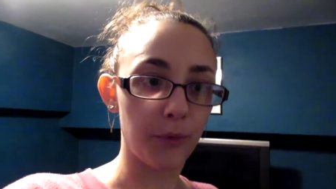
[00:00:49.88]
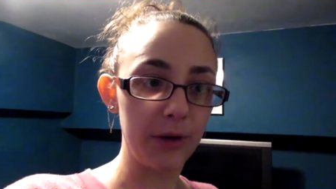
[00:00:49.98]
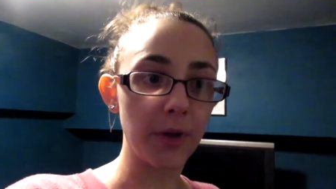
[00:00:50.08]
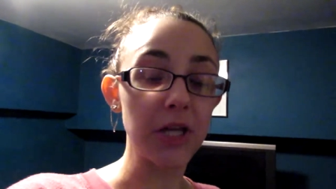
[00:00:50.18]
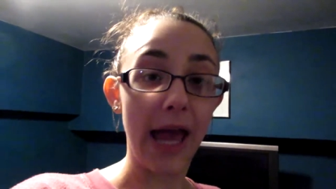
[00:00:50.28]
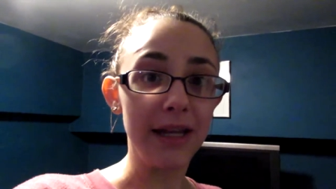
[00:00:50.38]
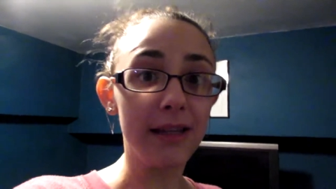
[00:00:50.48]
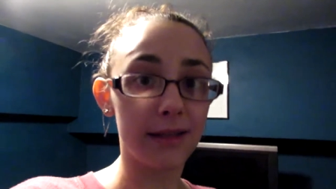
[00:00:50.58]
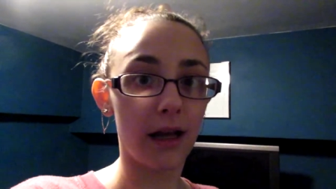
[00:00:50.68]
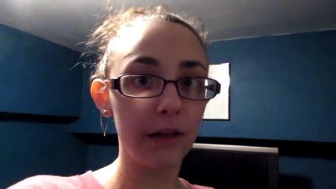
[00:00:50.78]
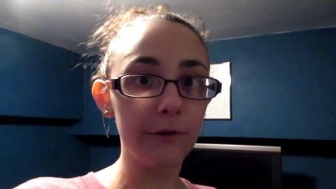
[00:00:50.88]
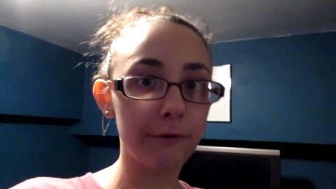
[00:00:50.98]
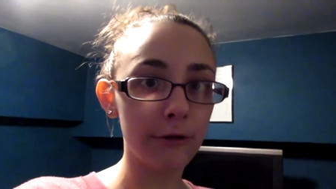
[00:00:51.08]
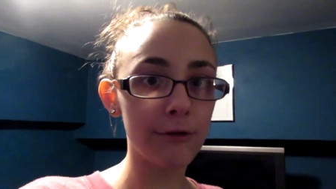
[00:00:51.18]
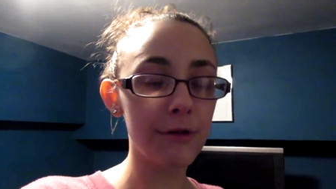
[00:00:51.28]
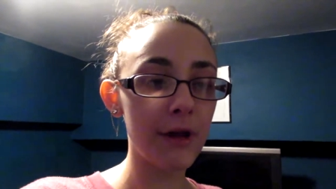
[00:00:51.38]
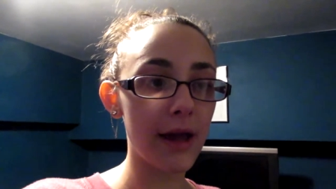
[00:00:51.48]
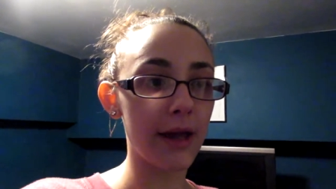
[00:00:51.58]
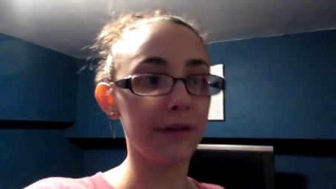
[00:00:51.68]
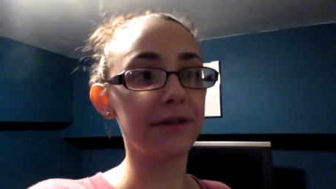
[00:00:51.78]
pretty much any solid
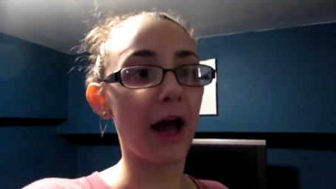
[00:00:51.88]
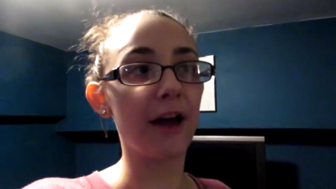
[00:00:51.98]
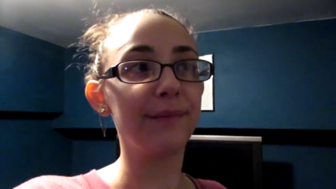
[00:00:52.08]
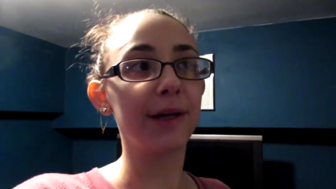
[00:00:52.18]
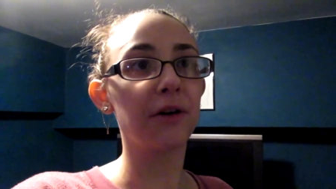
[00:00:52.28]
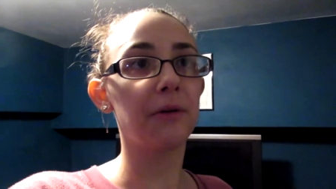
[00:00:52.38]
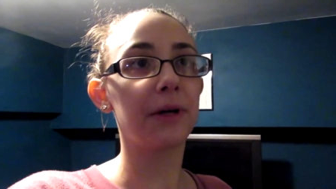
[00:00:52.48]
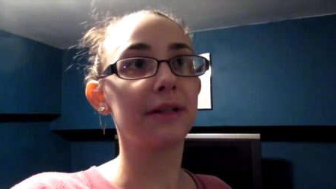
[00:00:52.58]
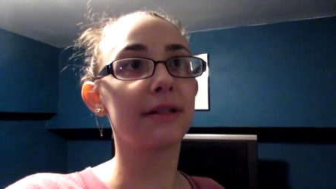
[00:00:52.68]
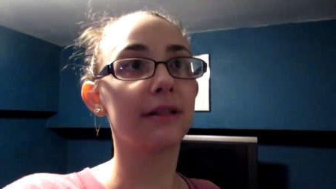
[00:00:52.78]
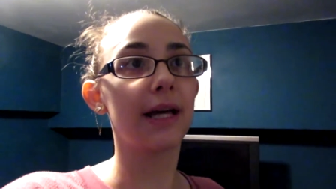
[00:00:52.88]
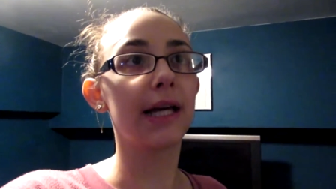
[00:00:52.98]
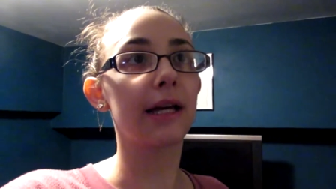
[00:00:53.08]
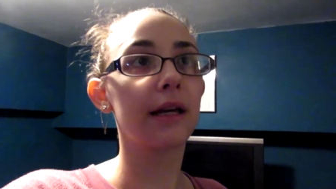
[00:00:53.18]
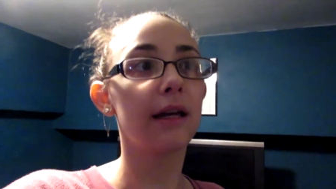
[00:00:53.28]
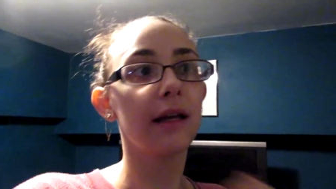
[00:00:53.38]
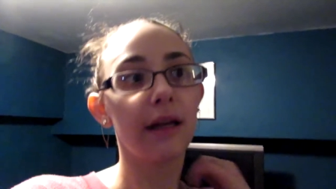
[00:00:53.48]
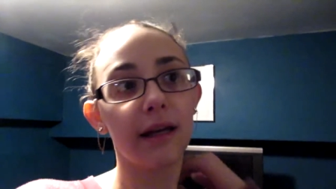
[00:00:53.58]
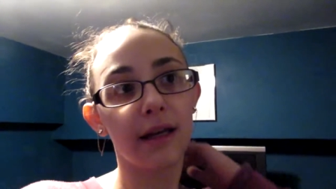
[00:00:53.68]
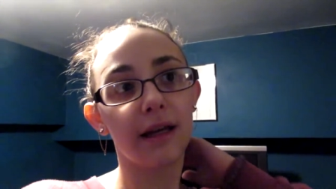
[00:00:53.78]
food, and I've been going to, like,
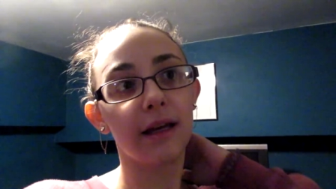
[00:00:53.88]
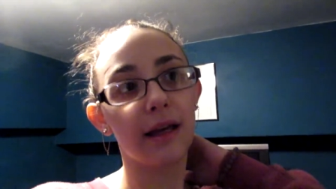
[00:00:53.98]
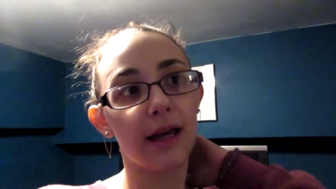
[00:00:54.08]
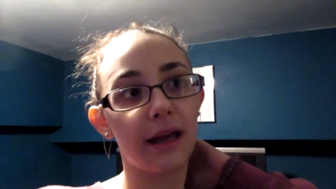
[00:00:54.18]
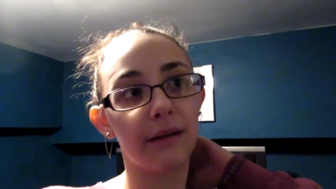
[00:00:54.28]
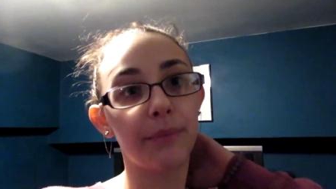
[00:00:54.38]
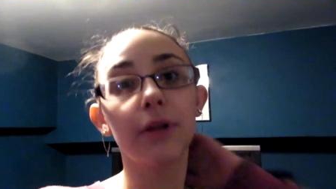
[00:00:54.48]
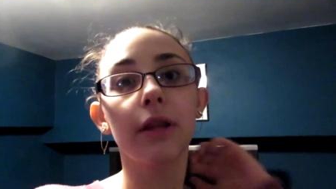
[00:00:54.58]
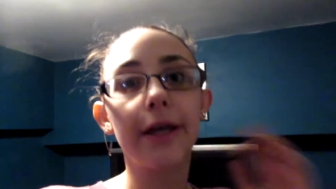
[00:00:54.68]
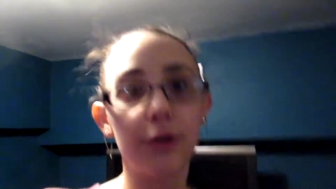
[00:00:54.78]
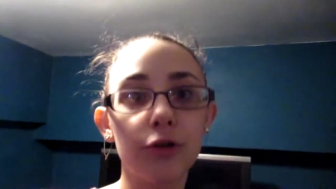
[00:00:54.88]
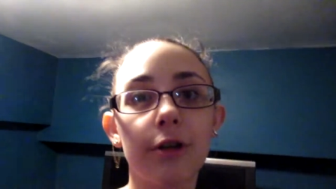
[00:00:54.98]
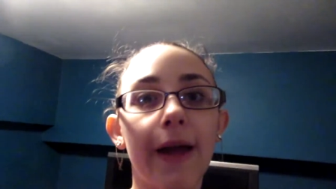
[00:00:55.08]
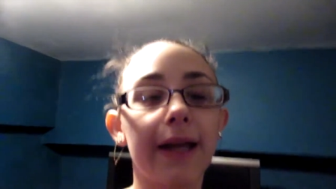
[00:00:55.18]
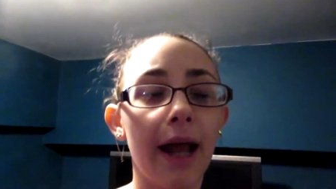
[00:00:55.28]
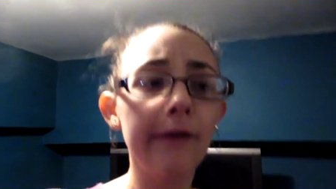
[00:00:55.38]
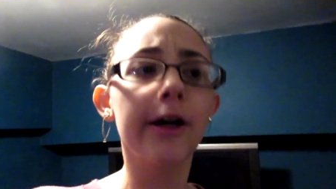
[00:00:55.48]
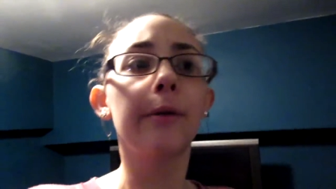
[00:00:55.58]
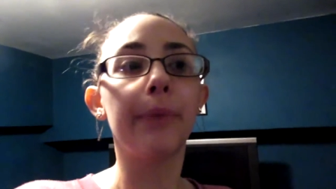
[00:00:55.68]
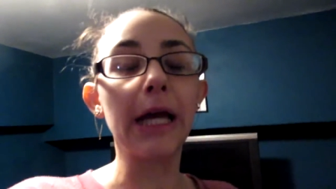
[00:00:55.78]
but, like, usually I can have,
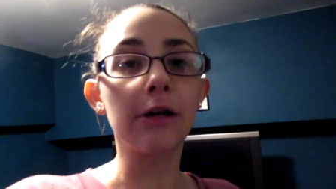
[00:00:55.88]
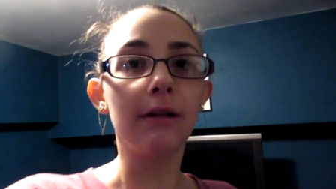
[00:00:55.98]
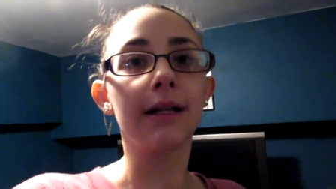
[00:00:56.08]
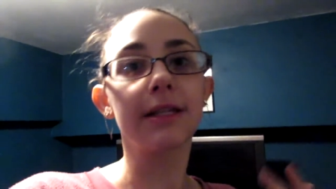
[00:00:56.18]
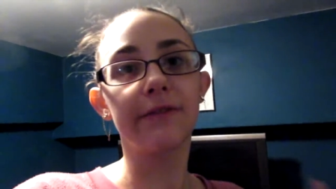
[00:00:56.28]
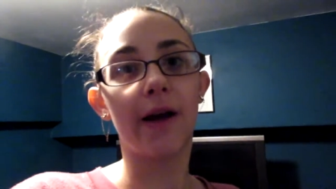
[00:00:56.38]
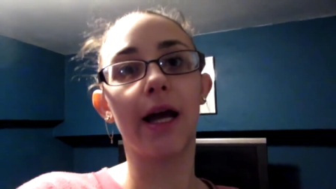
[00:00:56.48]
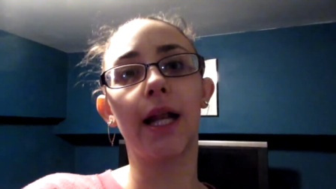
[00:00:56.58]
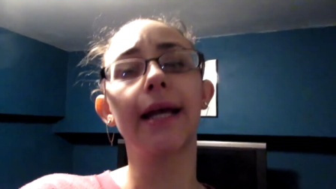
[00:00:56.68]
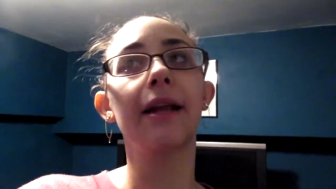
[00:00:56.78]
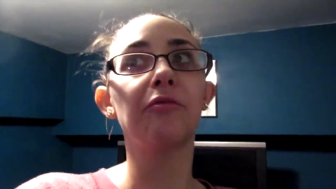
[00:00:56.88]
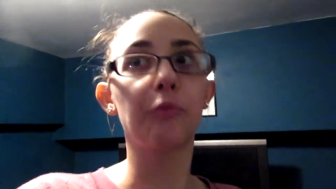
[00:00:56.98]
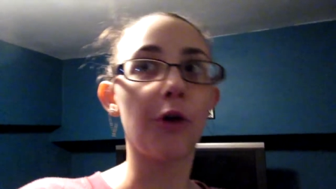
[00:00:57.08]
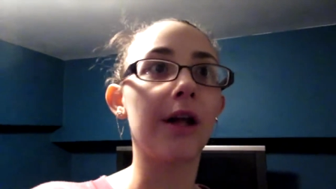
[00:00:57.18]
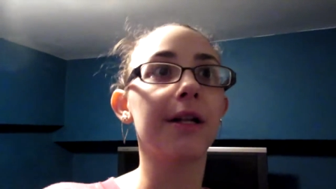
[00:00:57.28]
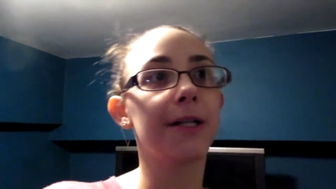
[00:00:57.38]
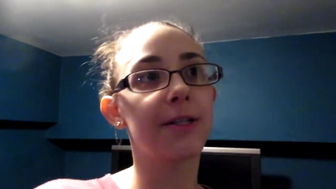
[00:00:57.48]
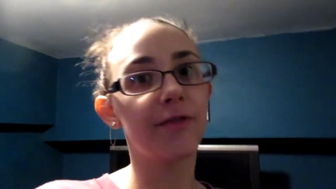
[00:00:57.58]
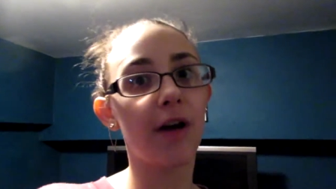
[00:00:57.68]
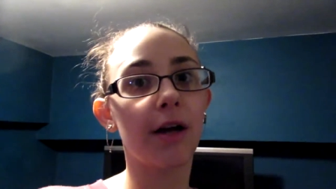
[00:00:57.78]
like, a bagel and it's fine. I can have bread and
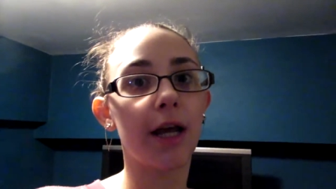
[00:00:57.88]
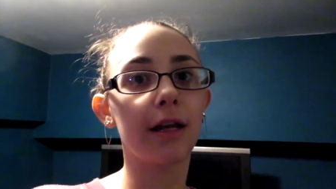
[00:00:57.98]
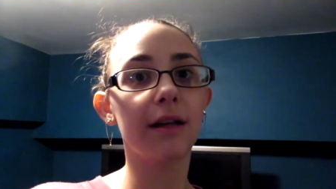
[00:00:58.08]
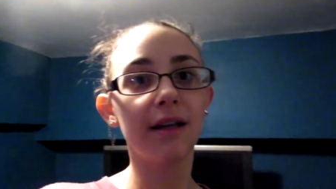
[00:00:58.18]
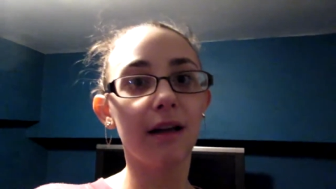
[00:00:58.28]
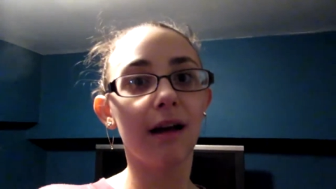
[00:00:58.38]
it's fine.